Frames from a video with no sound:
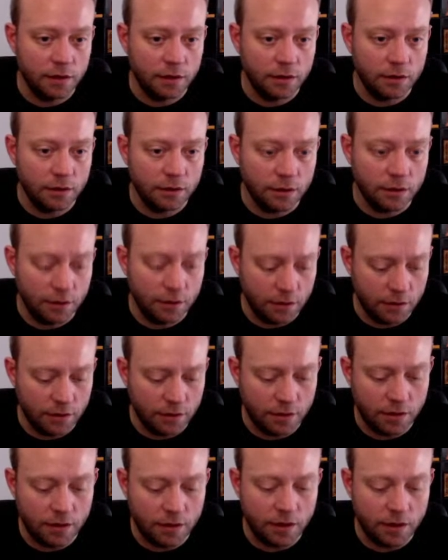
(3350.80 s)

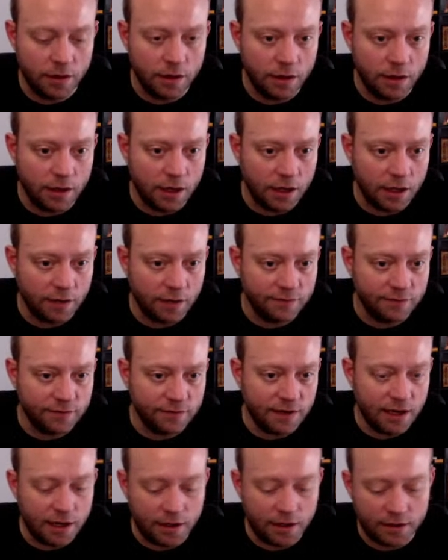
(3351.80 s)
negative
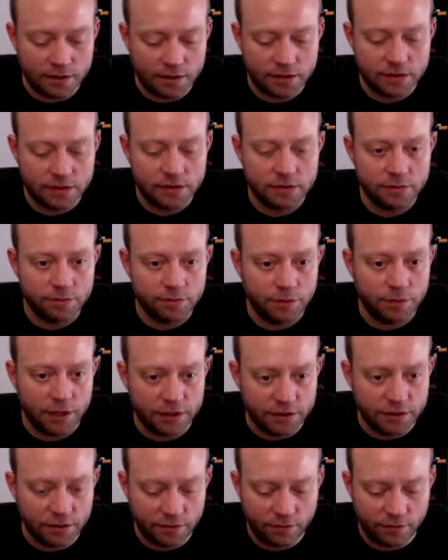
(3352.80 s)
x,
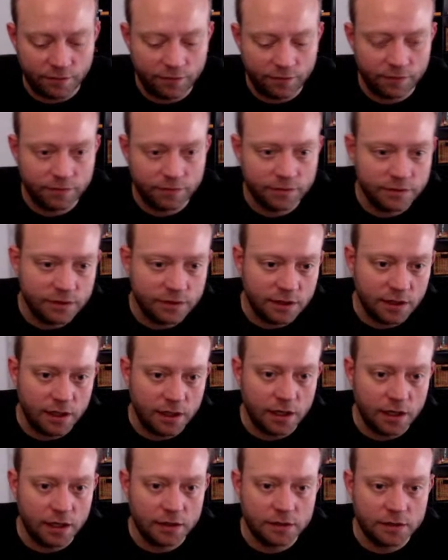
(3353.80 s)
positive
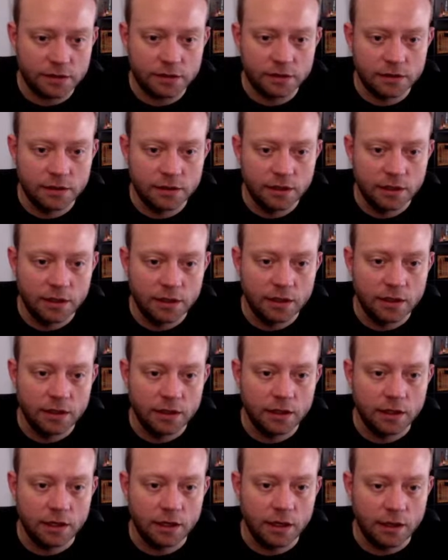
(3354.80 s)
x,
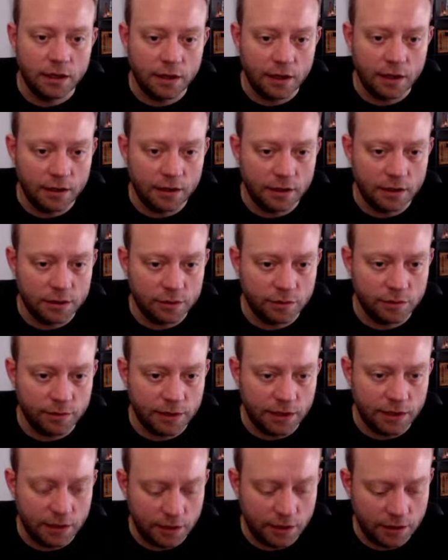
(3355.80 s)
and then this would
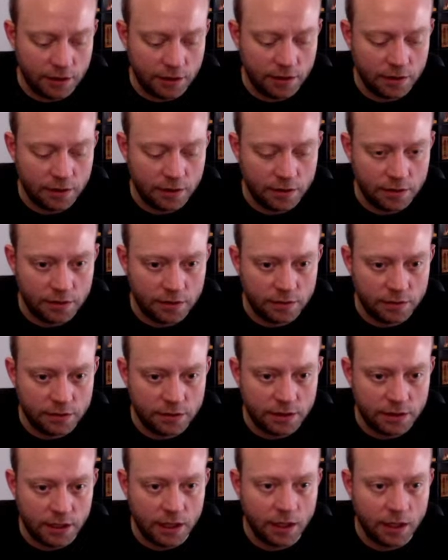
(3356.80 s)
be
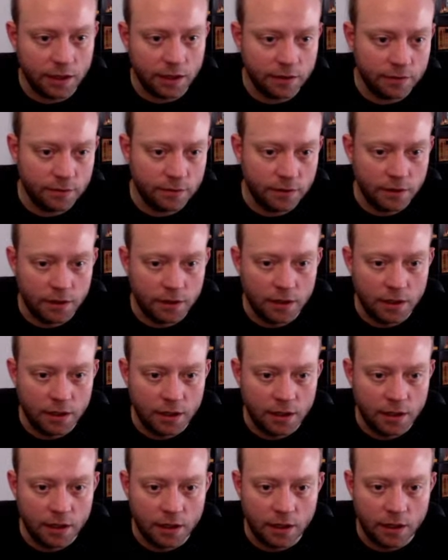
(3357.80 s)
z,
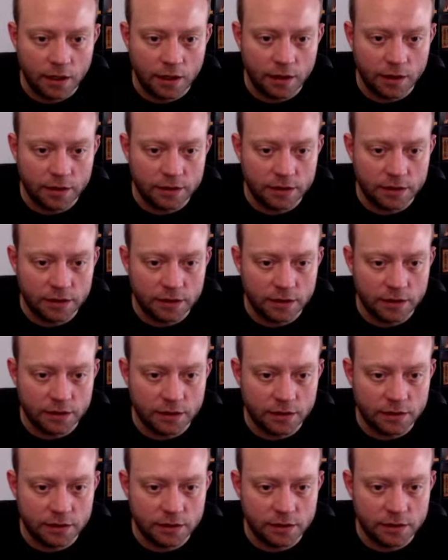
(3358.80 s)
and this
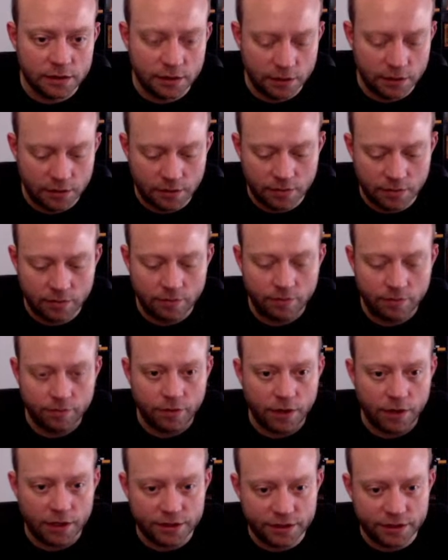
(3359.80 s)
is
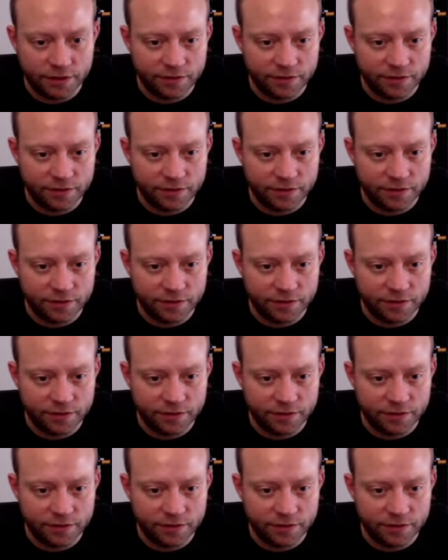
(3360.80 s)
positive